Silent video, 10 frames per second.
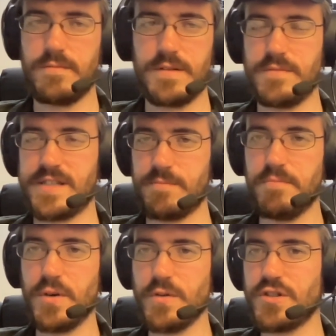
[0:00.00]
this
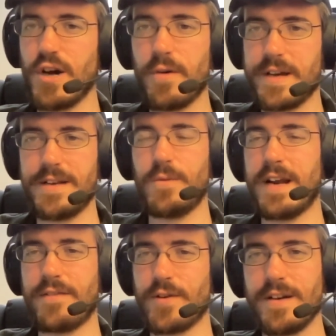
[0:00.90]
Moon token,
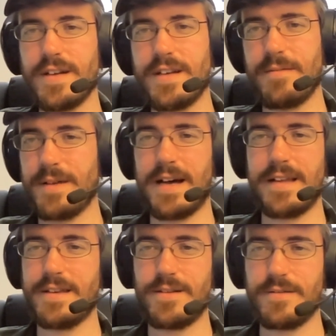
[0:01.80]
whatever."
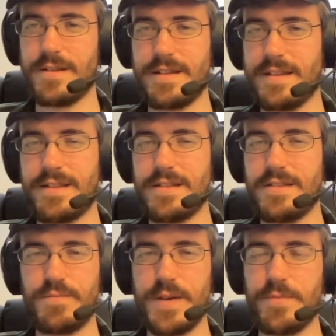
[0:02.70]

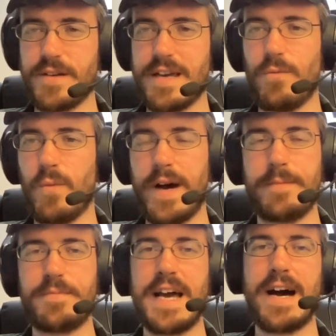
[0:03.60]
These people get
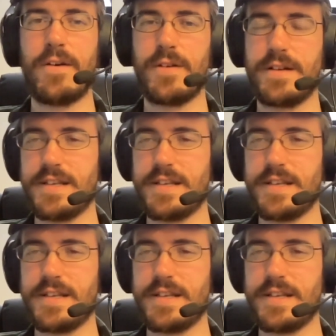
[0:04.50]
wiped out on